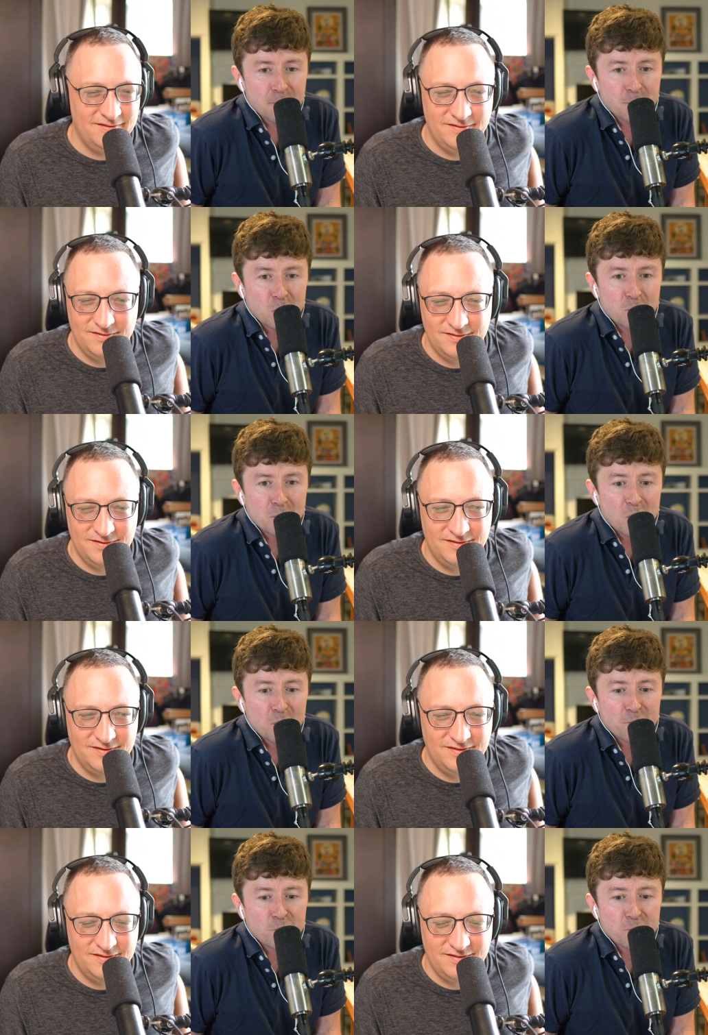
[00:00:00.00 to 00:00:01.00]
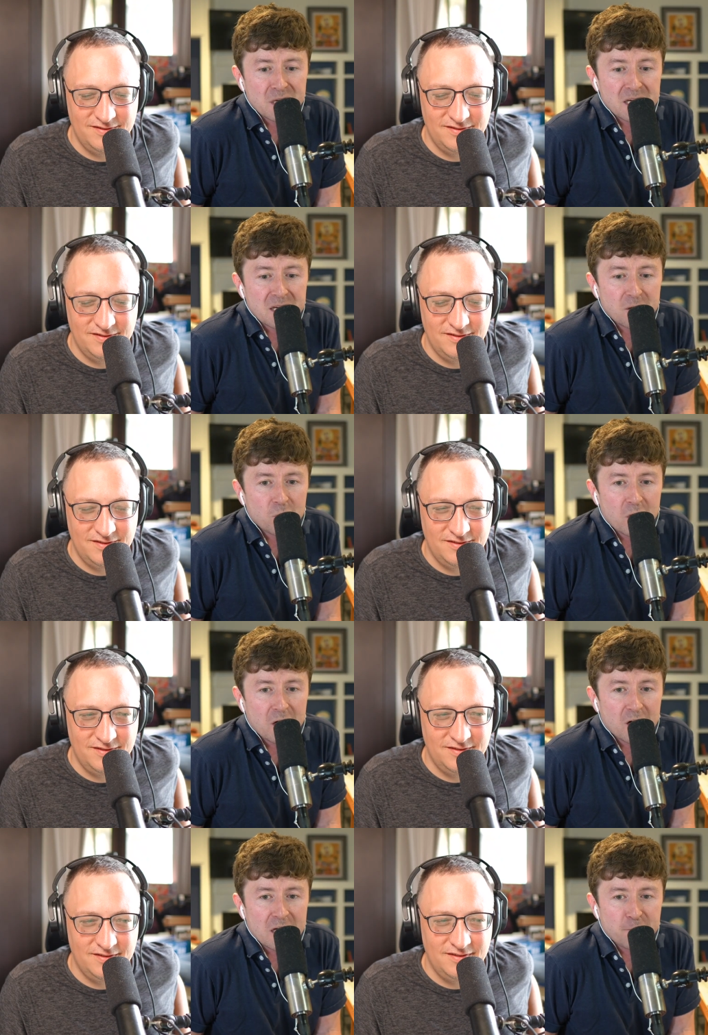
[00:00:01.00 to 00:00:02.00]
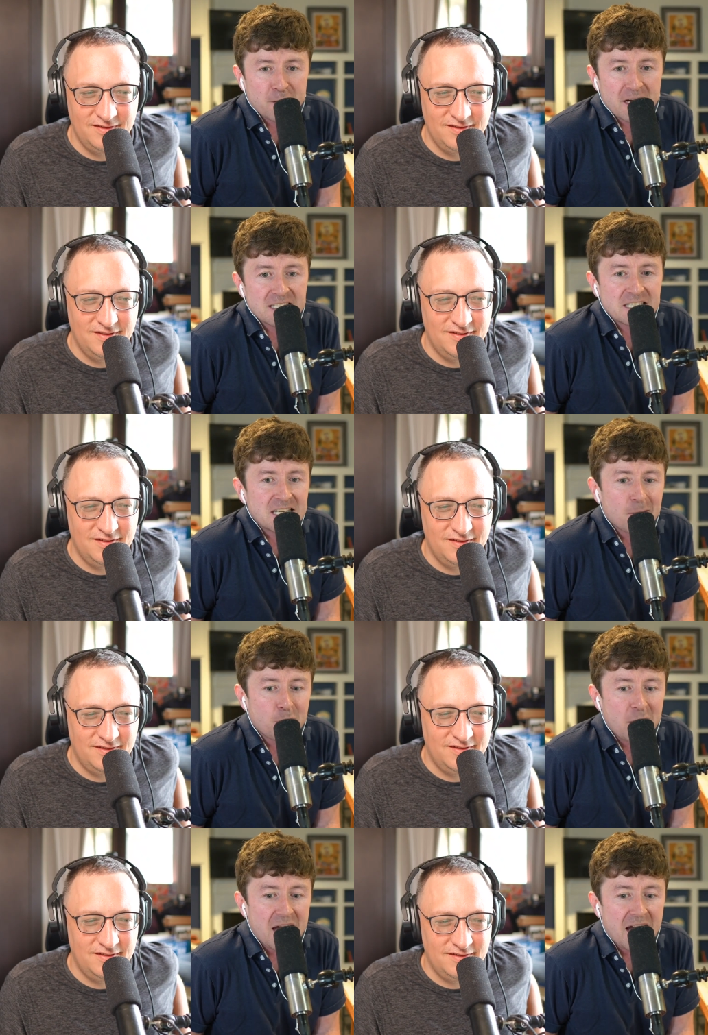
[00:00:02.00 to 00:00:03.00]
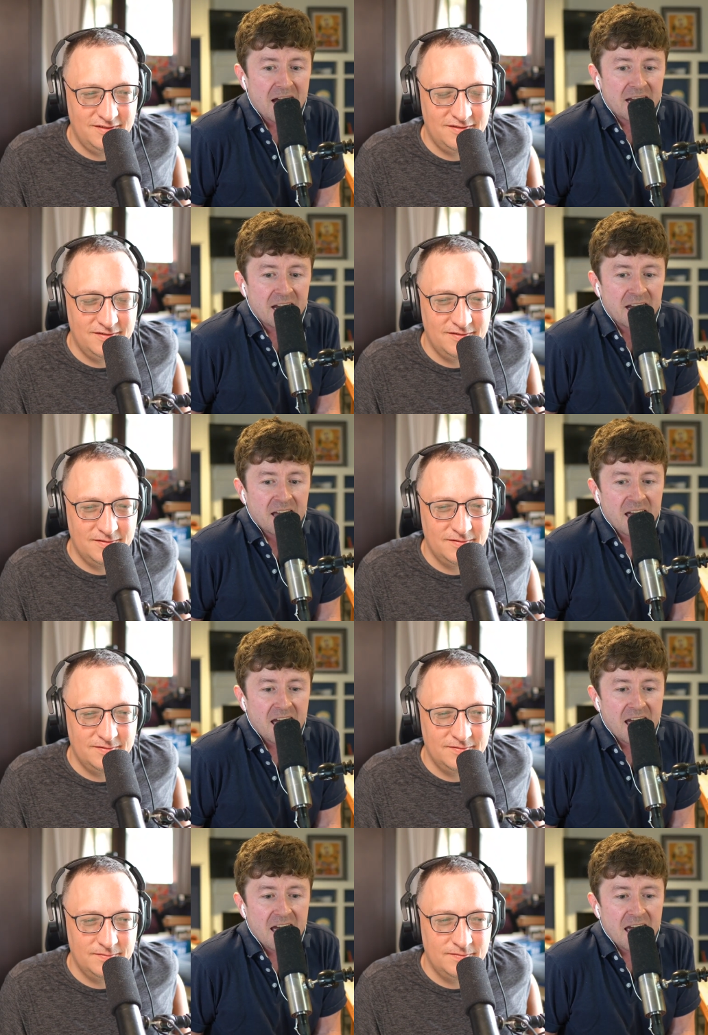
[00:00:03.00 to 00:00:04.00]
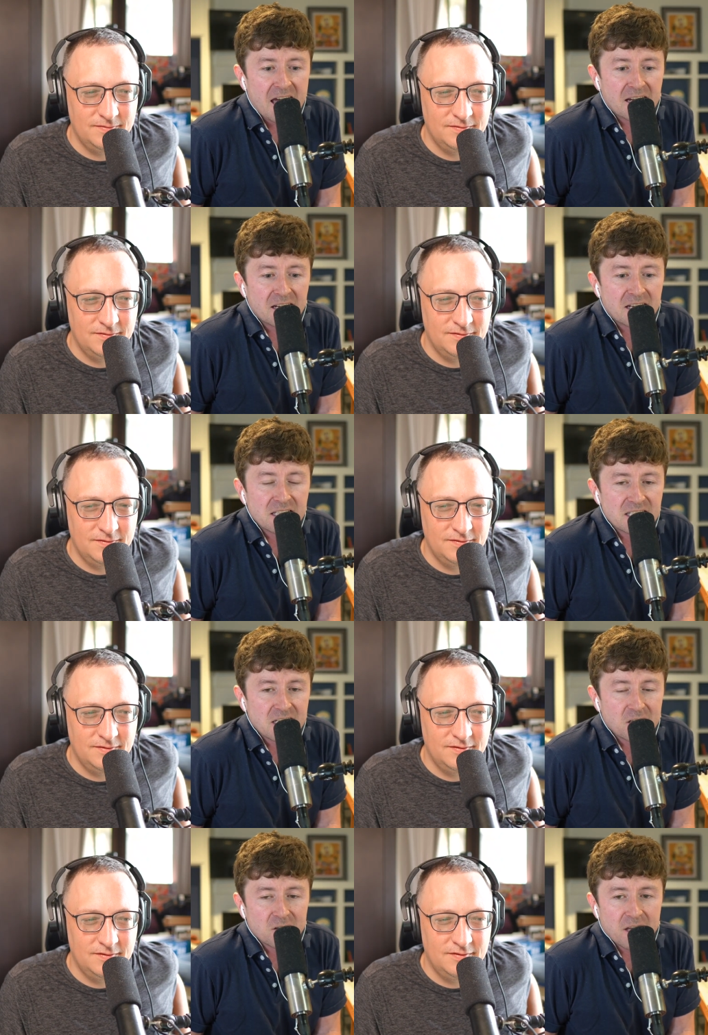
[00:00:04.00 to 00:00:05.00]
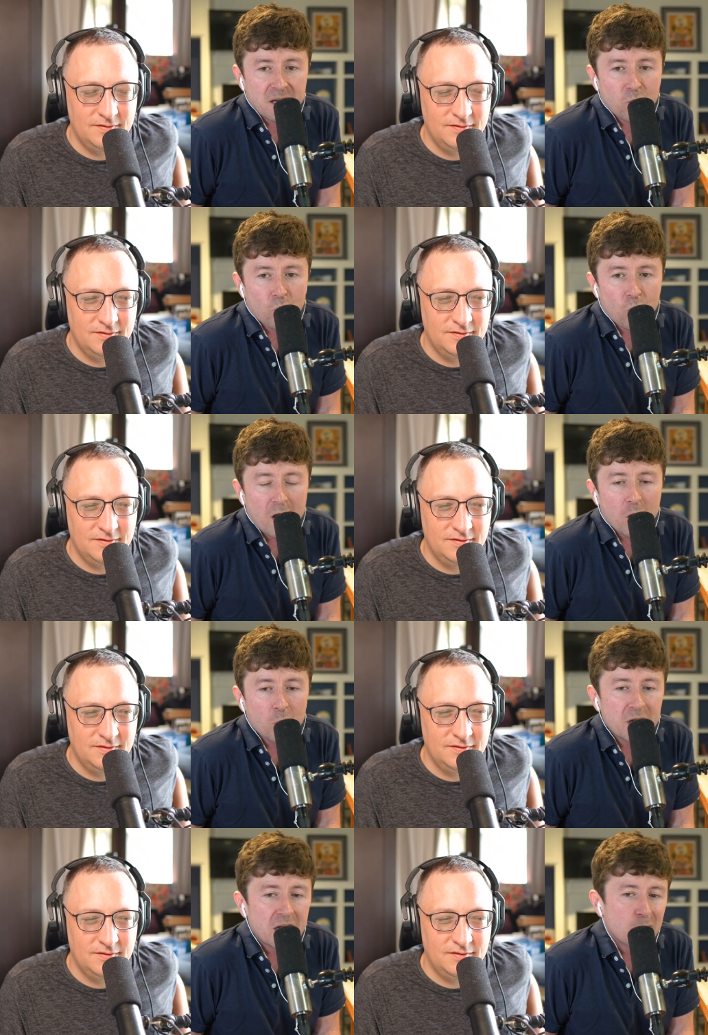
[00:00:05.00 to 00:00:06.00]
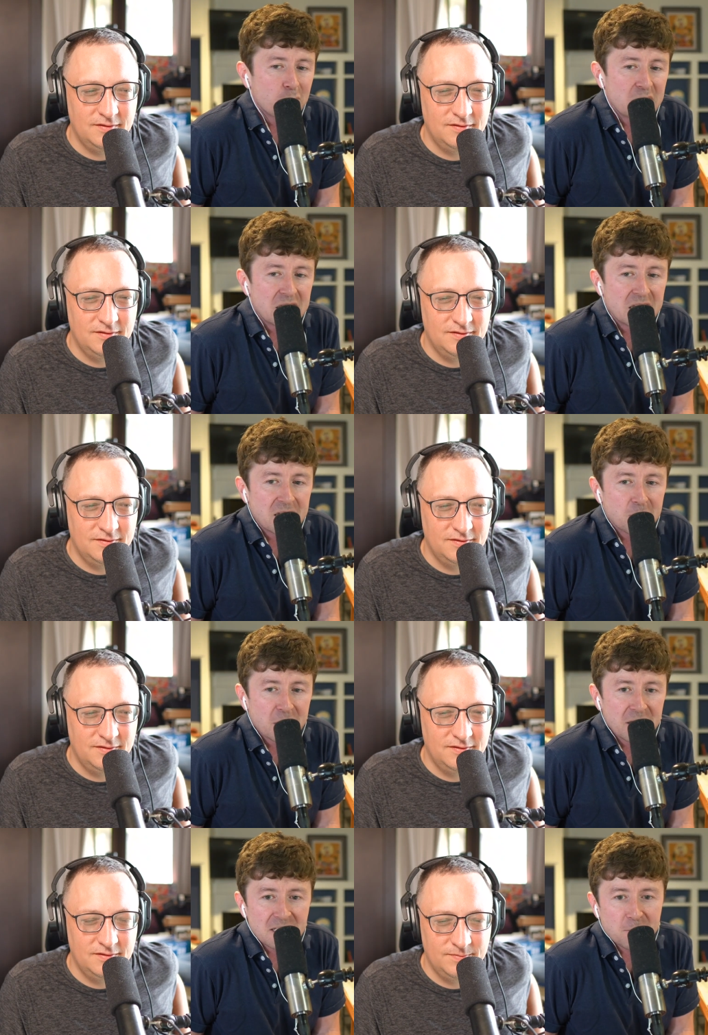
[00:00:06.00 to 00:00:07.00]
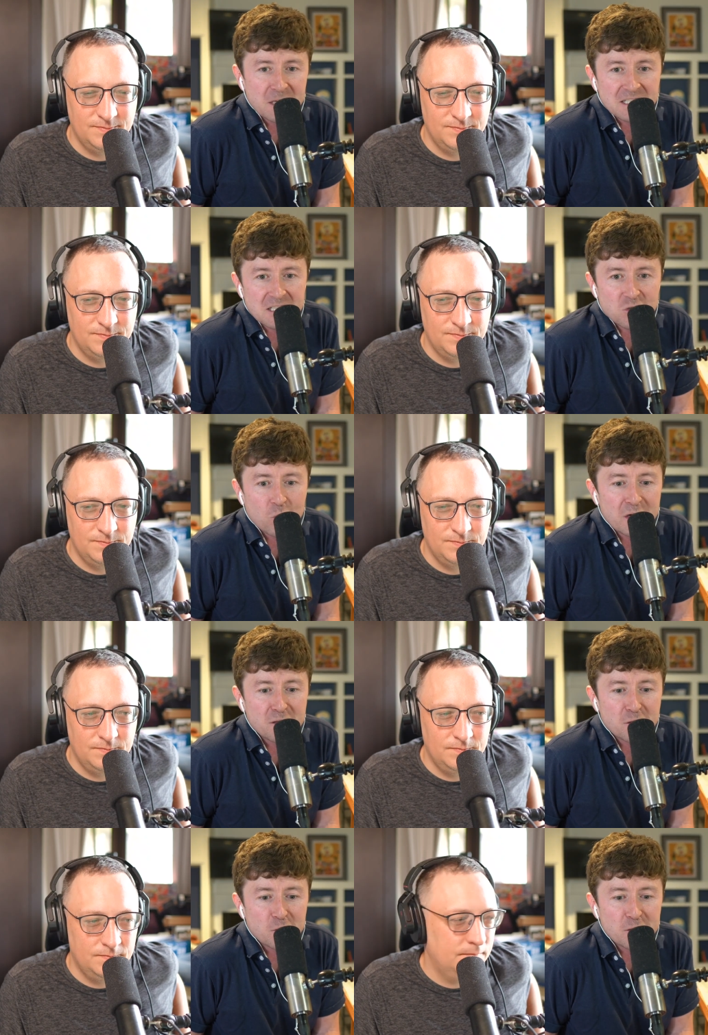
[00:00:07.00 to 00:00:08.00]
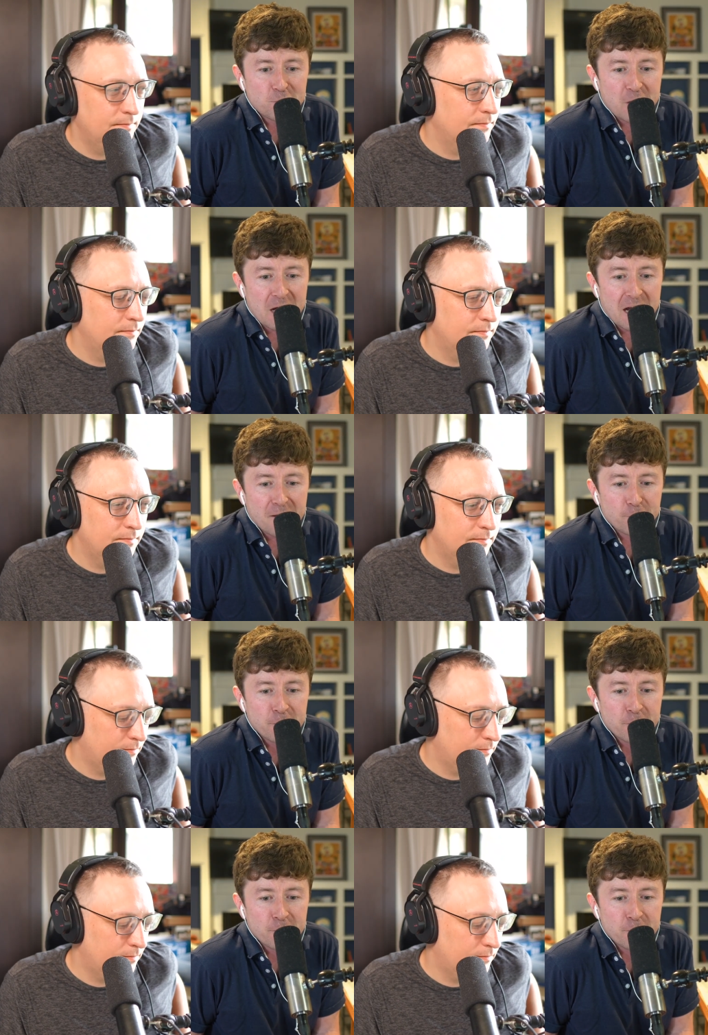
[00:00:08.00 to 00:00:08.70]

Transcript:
Speaker 1: bulb moment for me, where if I step back and consider, like, where are we going to be by the time we get to twenty thirty-five,